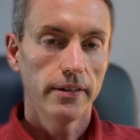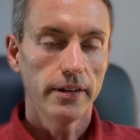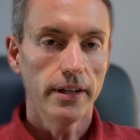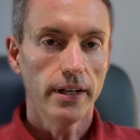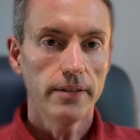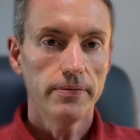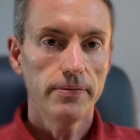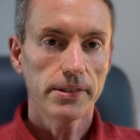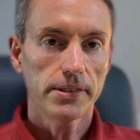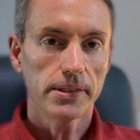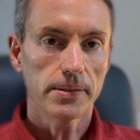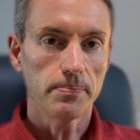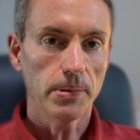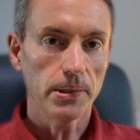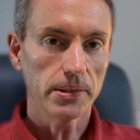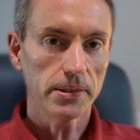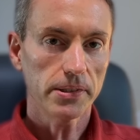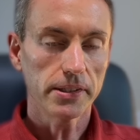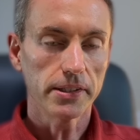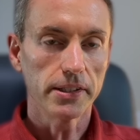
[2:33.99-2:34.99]
The Office of
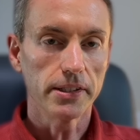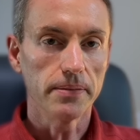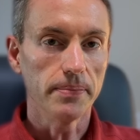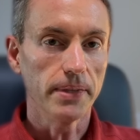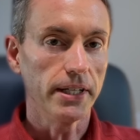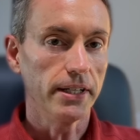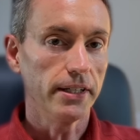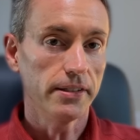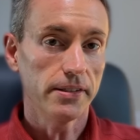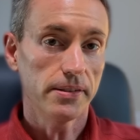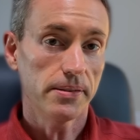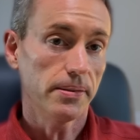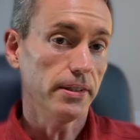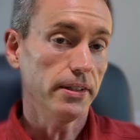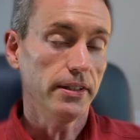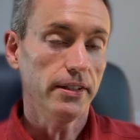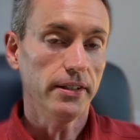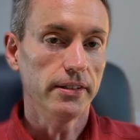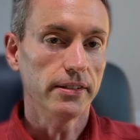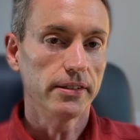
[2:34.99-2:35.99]
Personnel
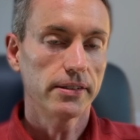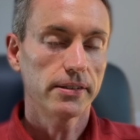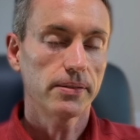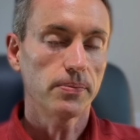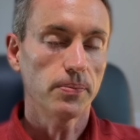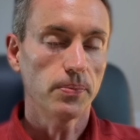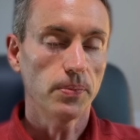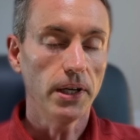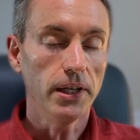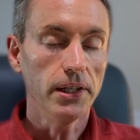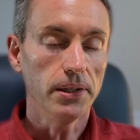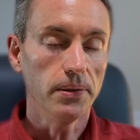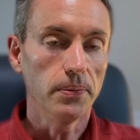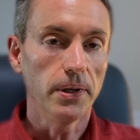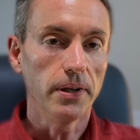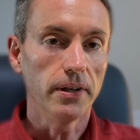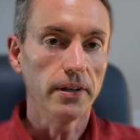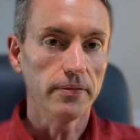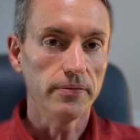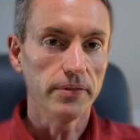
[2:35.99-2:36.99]
Management is well
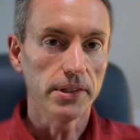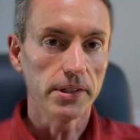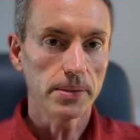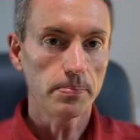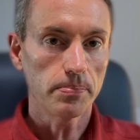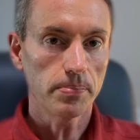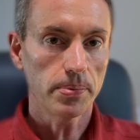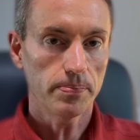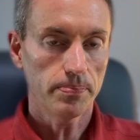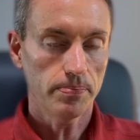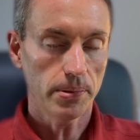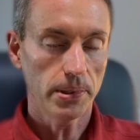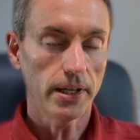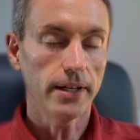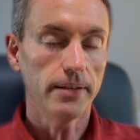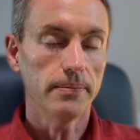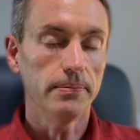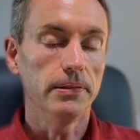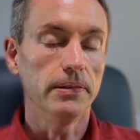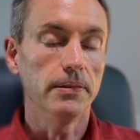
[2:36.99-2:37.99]
aware of this
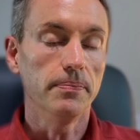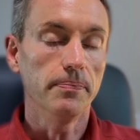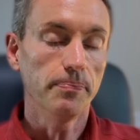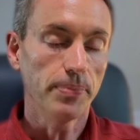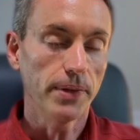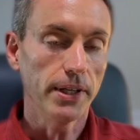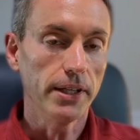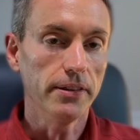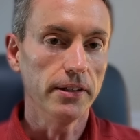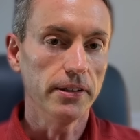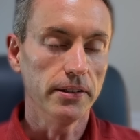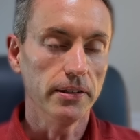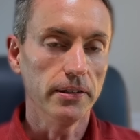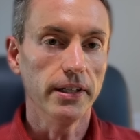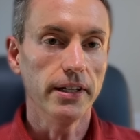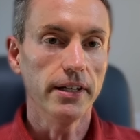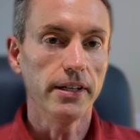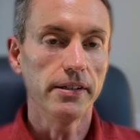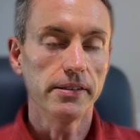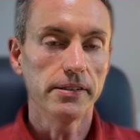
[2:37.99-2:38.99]
problem and the
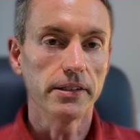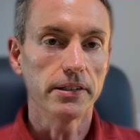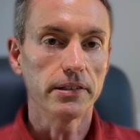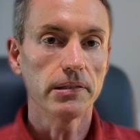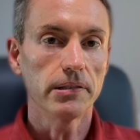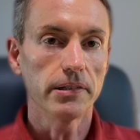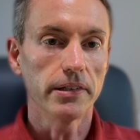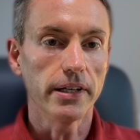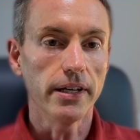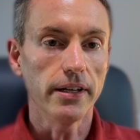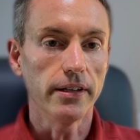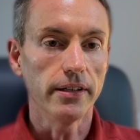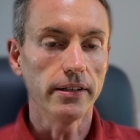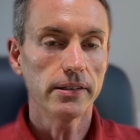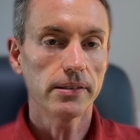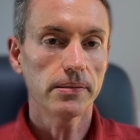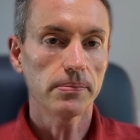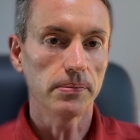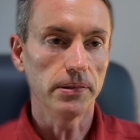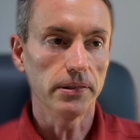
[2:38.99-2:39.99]
delays it
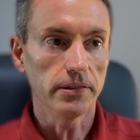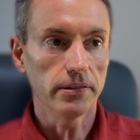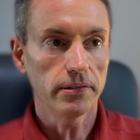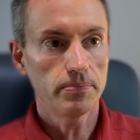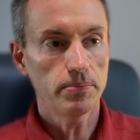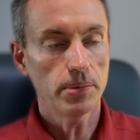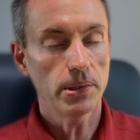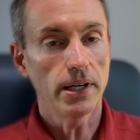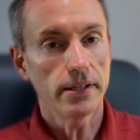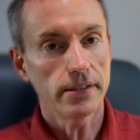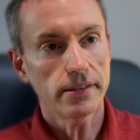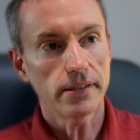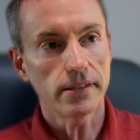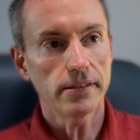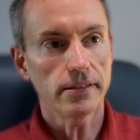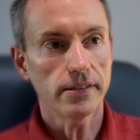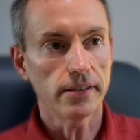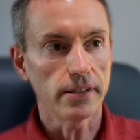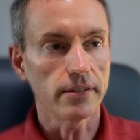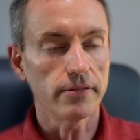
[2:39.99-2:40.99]
creates with
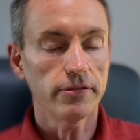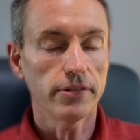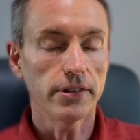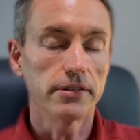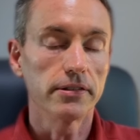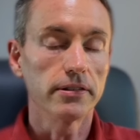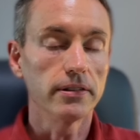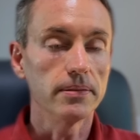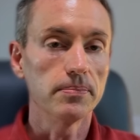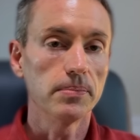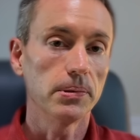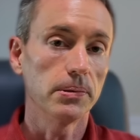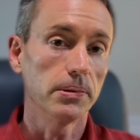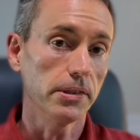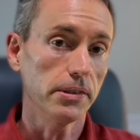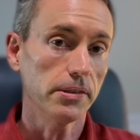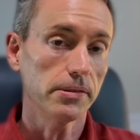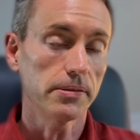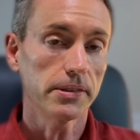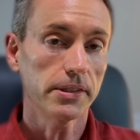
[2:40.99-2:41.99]
processing federal
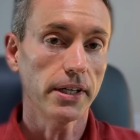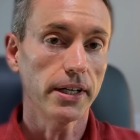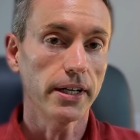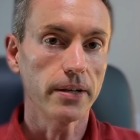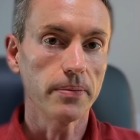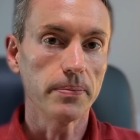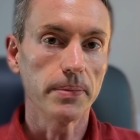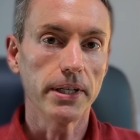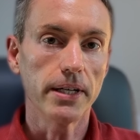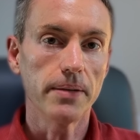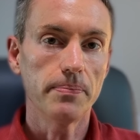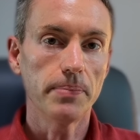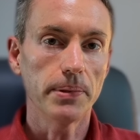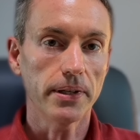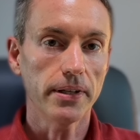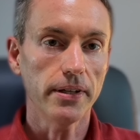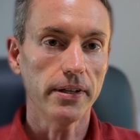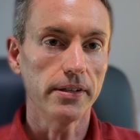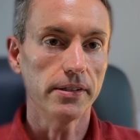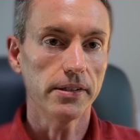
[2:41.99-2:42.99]
employees' retirement
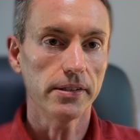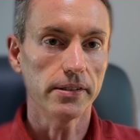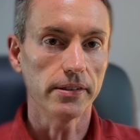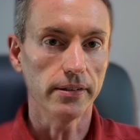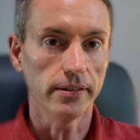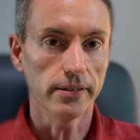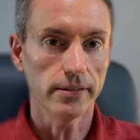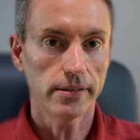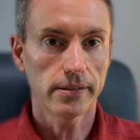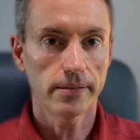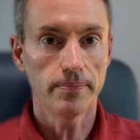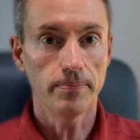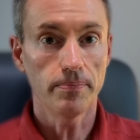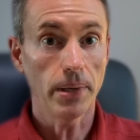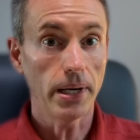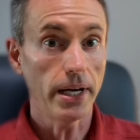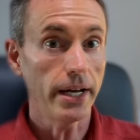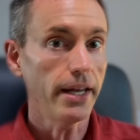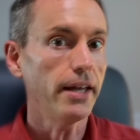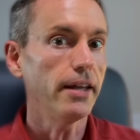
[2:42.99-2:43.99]
applications
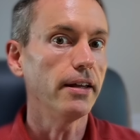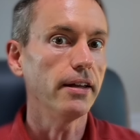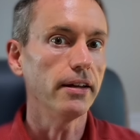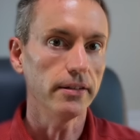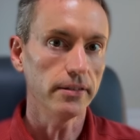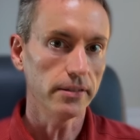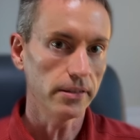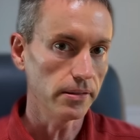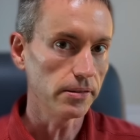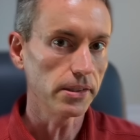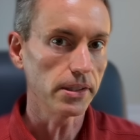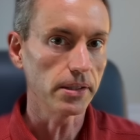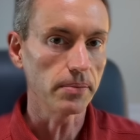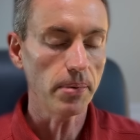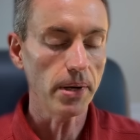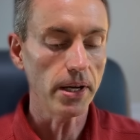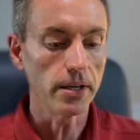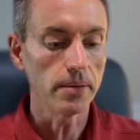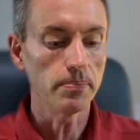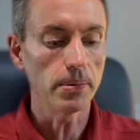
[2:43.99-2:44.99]
by hand using
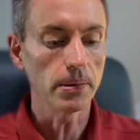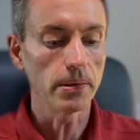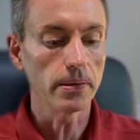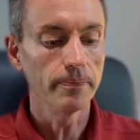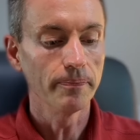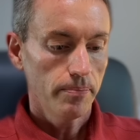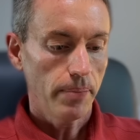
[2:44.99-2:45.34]
paper.